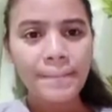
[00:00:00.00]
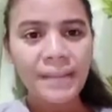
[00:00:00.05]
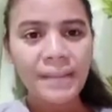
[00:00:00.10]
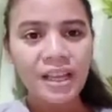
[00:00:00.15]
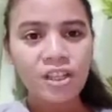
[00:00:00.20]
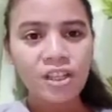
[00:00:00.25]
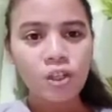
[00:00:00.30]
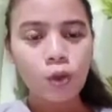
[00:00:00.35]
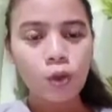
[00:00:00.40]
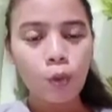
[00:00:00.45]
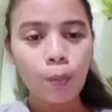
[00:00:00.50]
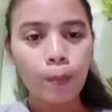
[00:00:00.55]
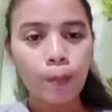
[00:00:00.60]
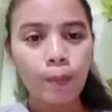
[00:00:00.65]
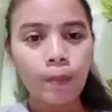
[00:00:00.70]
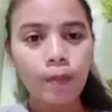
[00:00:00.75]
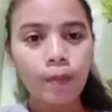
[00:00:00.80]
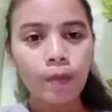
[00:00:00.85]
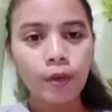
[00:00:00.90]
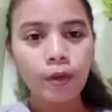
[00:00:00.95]
So
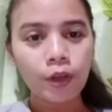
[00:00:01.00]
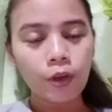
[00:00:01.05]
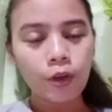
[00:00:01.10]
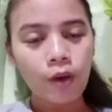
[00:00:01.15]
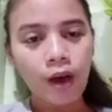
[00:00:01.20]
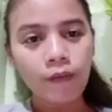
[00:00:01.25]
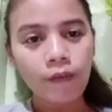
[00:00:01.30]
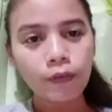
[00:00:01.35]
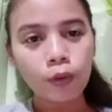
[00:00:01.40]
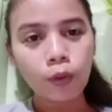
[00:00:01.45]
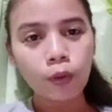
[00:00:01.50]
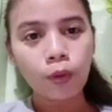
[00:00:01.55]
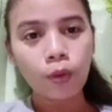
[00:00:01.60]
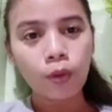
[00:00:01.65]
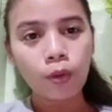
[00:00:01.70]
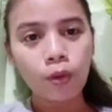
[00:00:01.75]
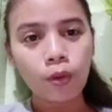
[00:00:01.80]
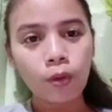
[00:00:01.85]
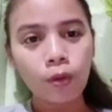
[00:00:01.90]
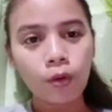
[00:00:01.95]
you have to,
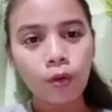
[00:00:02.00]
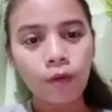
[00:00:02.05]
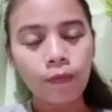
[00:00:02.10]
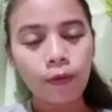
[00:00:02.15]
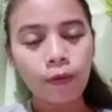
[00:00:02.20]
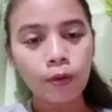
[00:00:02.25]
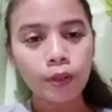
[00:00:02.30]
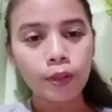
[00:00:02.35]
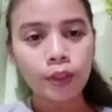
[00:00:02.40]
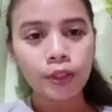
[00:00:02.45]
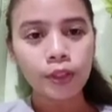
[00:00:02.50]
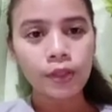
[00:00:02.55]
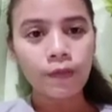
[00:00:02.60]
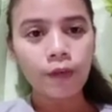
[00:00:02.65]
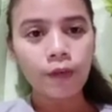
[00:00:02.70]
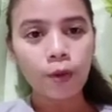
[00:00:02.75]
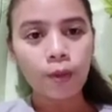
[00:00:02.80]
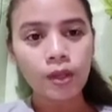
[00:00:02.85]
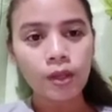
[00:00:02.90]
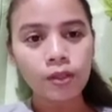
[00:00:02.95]
of course, if
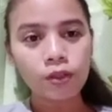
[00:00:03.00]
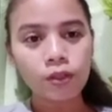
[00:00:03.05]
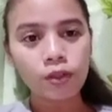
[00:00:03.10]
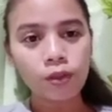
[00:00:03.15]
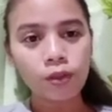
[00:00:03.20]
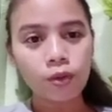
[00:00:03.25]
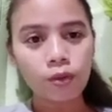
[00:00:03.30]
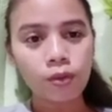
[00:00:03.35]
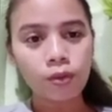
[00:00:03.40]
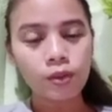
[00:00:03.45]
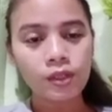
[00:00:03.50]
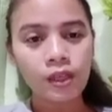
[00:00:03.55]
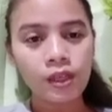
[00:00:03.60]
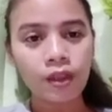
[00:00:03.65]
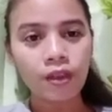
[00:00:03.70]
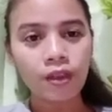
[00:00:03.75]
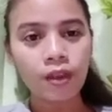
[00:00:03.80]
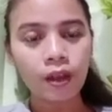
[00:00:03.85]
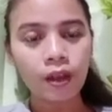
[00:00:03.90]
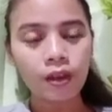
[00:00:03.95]
you want to see
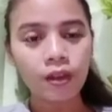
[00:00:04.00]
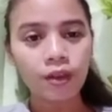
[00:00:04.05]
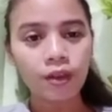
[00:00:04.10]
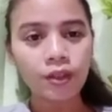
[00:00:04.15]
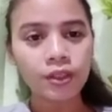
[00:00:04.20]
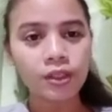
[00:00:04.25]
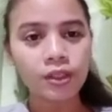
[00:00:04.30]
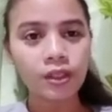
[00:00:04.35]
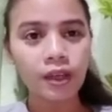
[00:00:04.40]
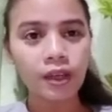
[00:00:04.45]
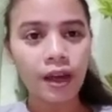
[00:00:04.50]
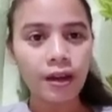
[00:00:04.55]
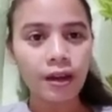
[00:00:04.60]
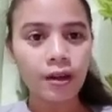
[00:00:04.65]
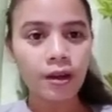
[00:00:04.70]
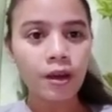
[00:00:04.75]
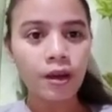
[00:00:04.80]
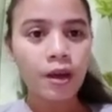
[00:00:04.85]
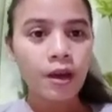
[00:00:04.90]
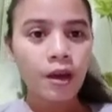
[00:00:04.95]
that there's gonna